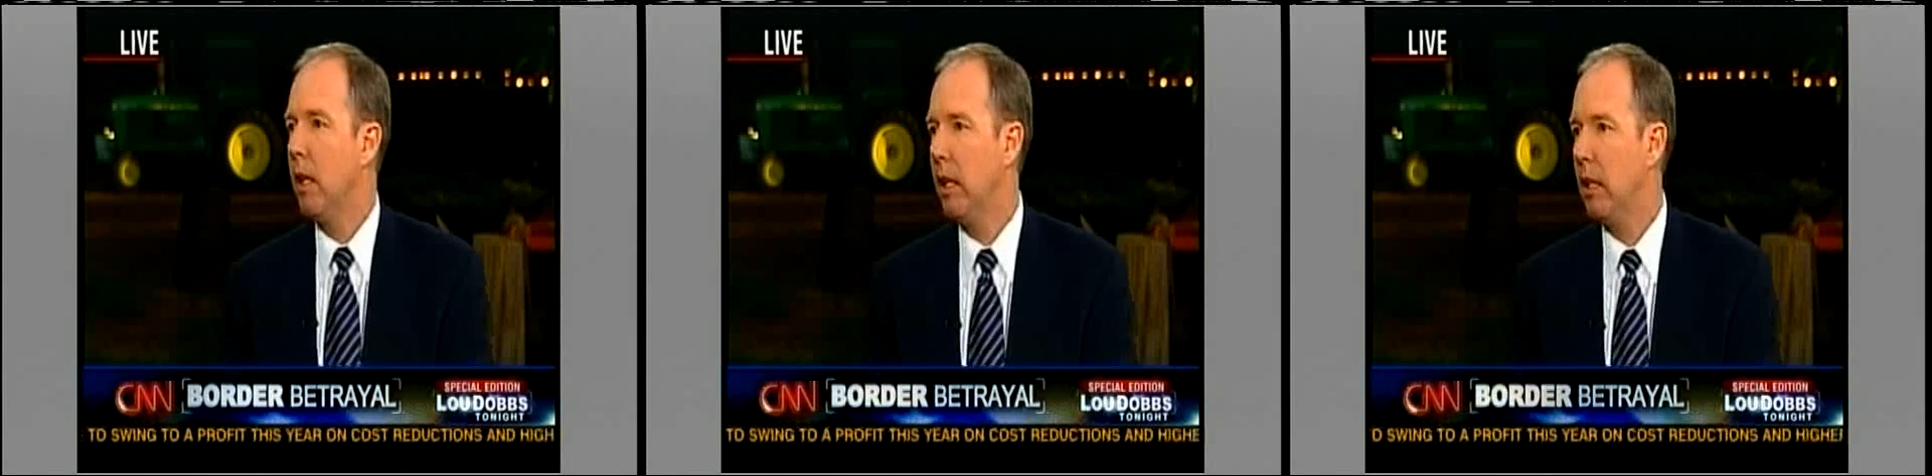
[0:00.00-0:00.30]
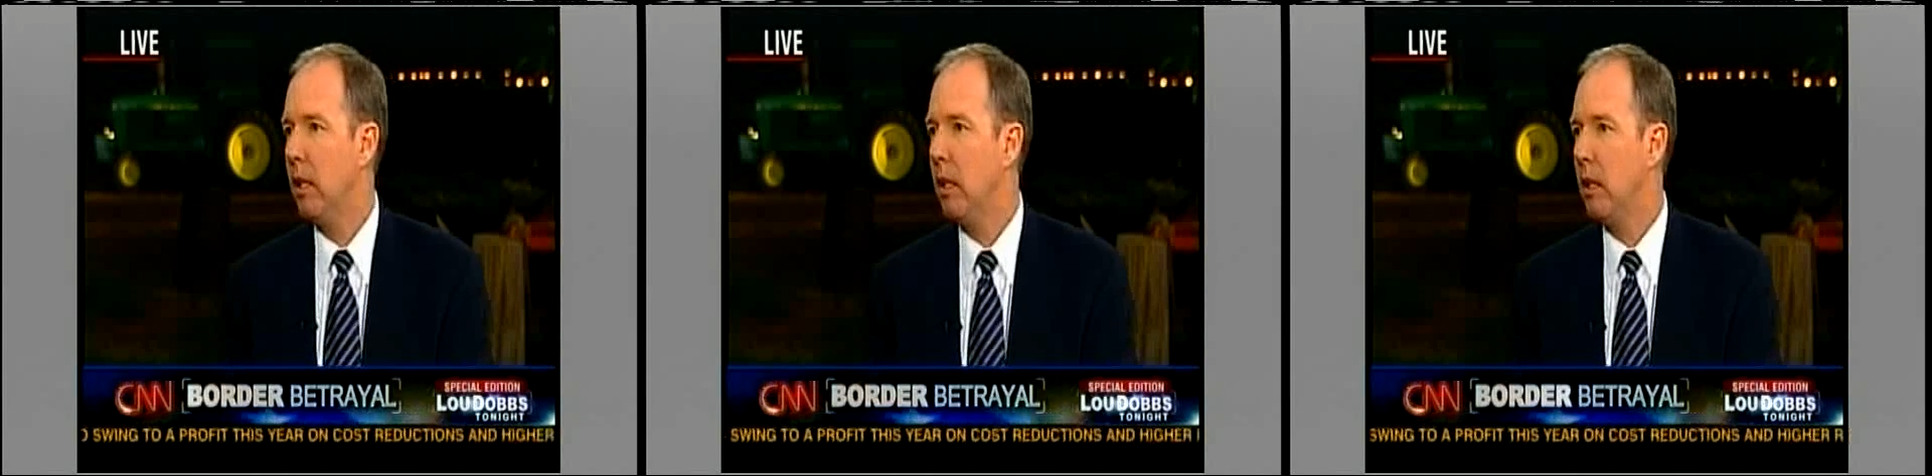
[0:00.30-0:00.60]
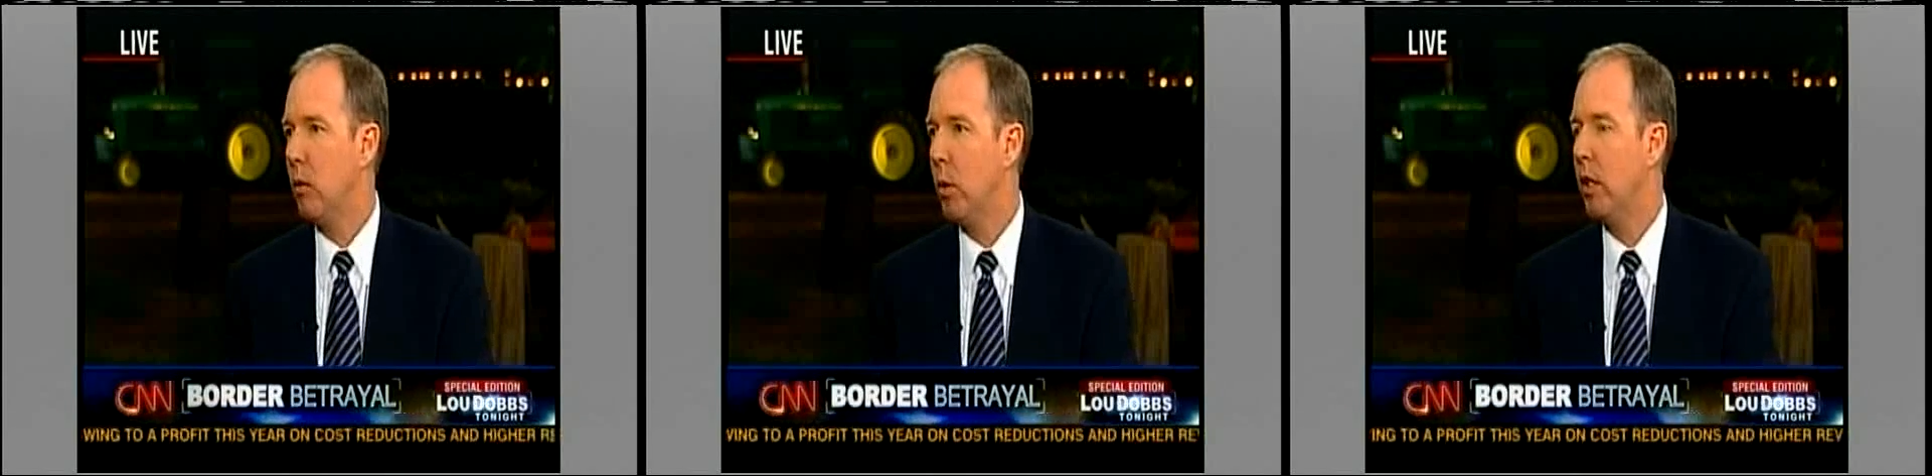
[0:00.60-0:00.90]
and
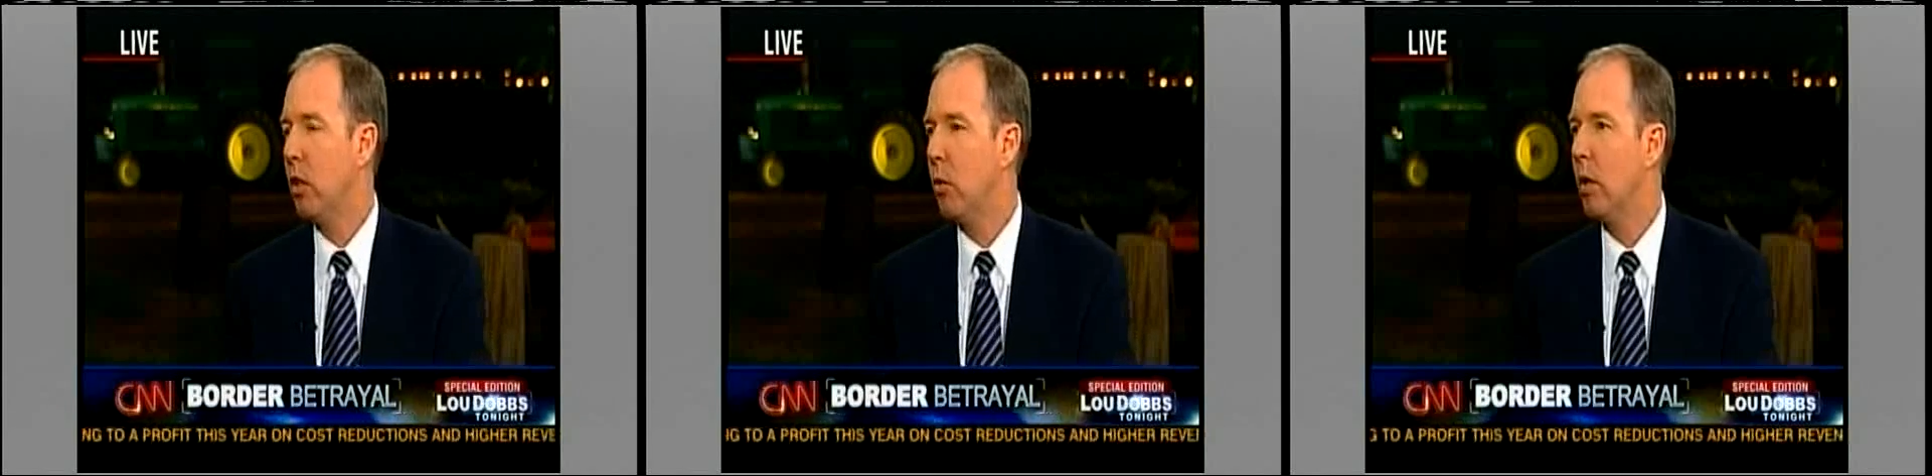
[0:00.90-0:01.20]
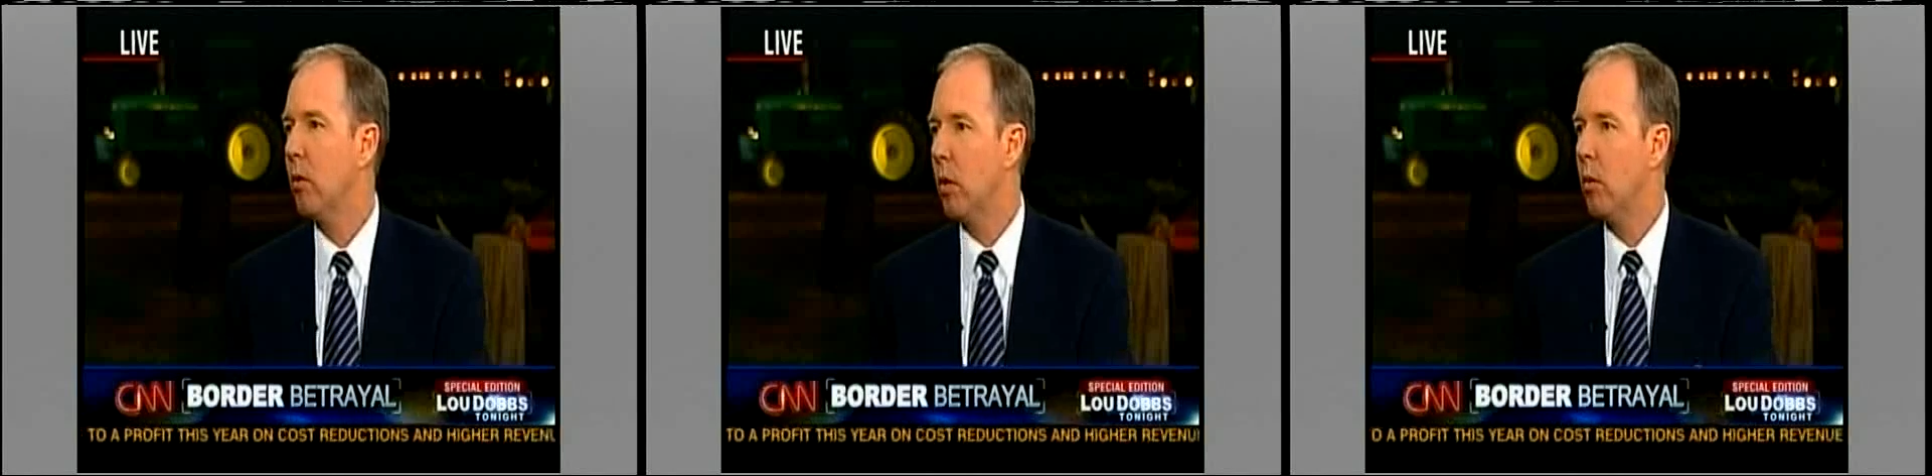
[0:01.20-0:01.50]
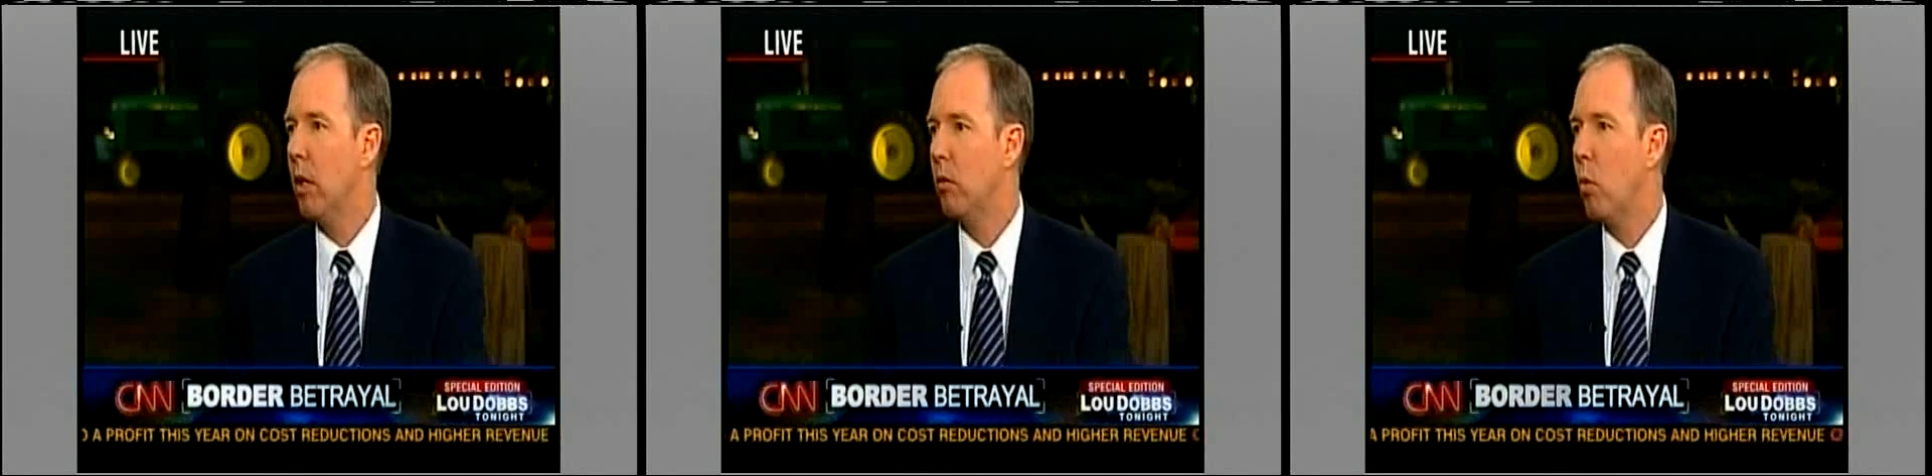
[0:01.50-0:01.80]
he went into the
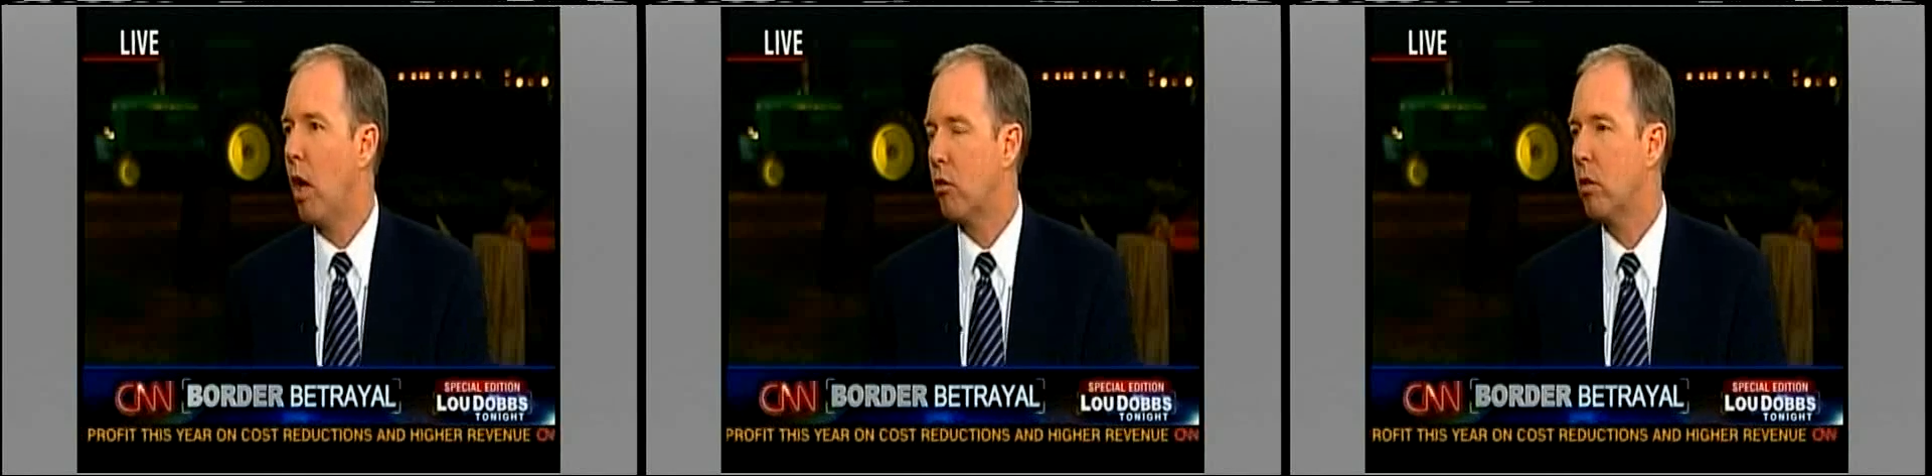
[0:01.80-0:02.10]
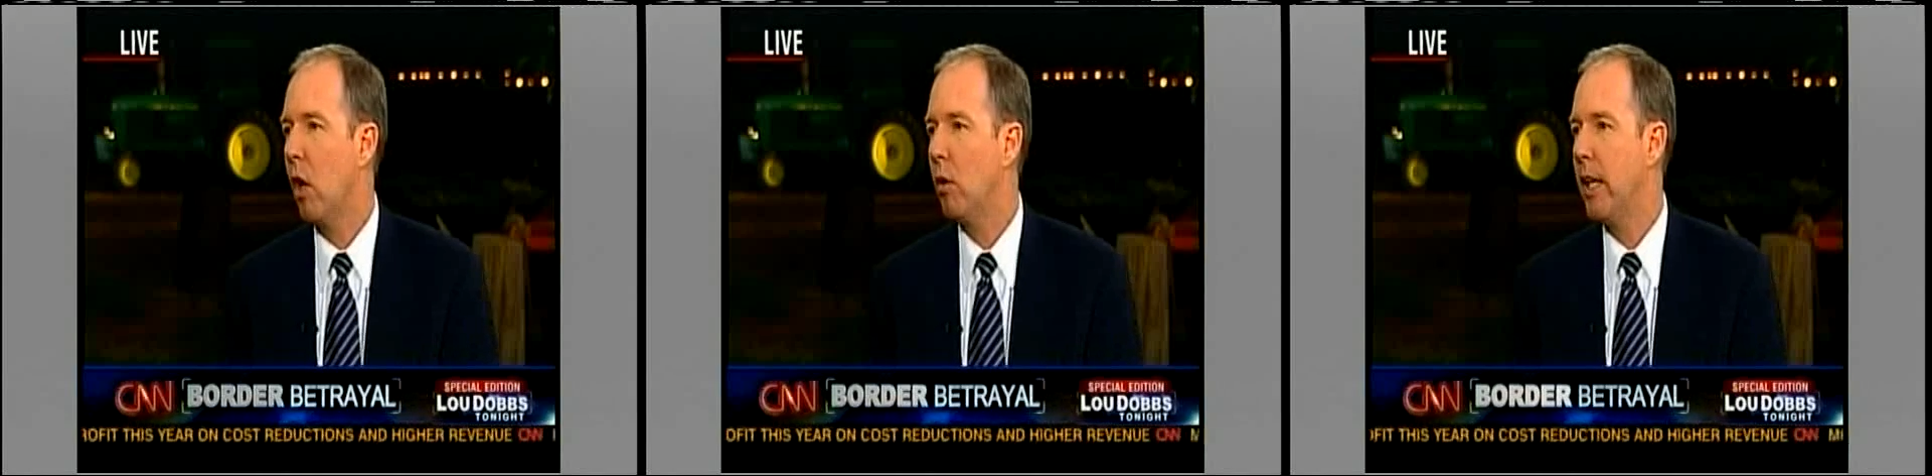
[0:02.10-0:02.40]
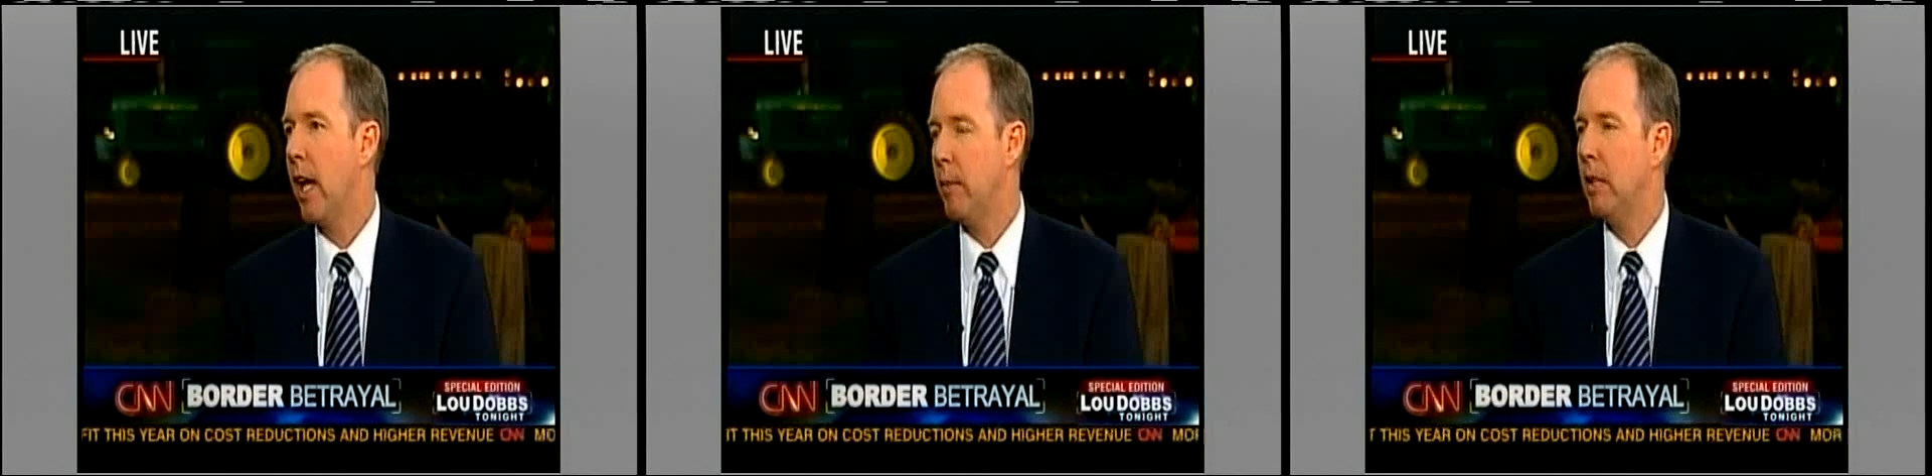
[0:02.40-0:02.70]
river and walked
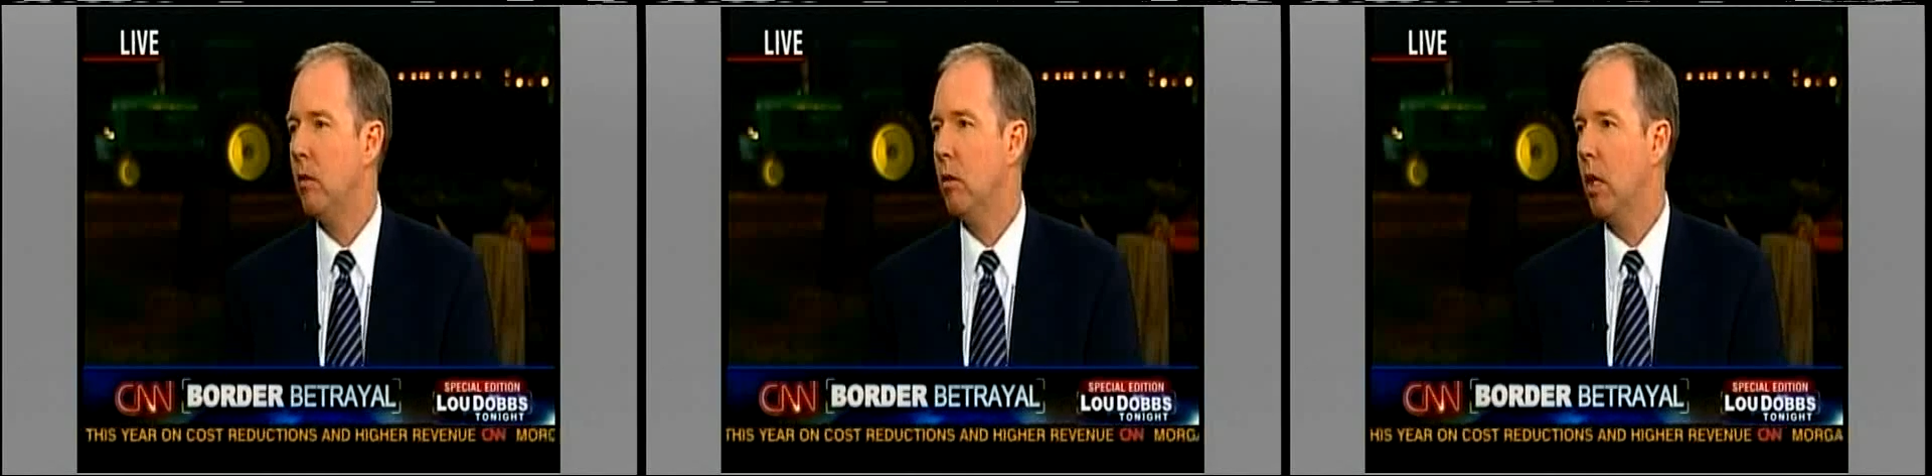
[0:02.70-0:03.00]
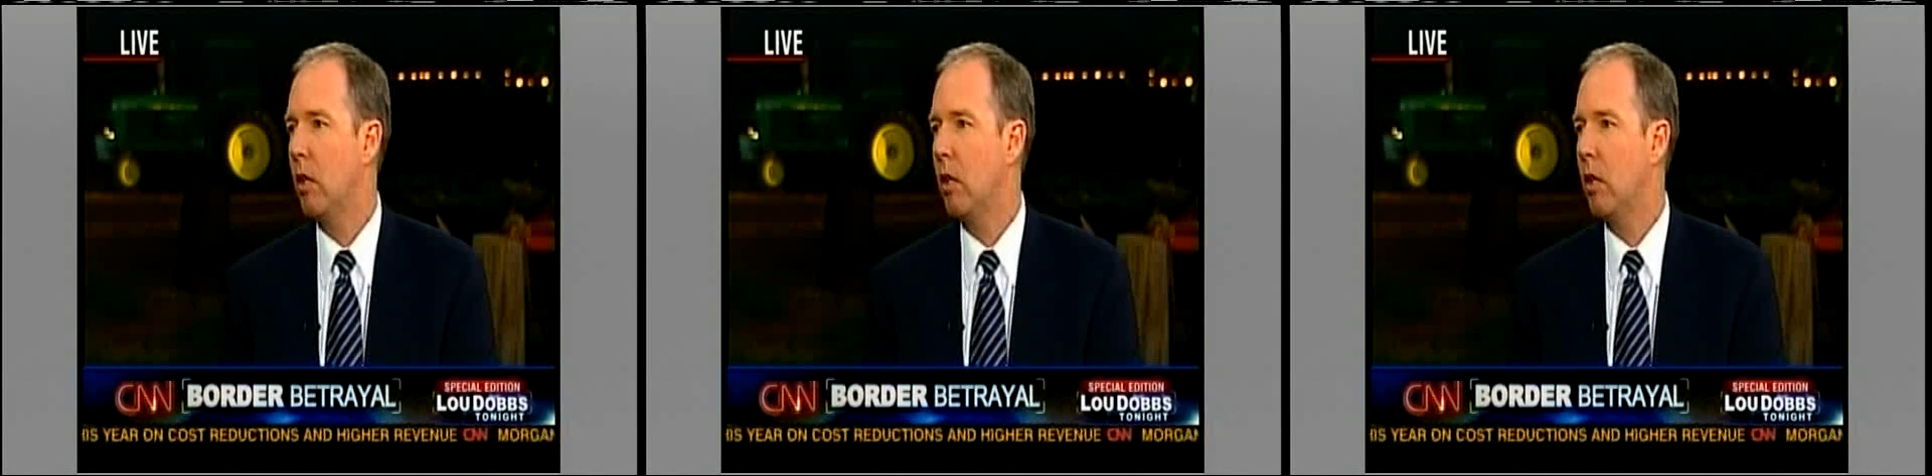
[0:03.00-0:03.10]
slowly out. I mean,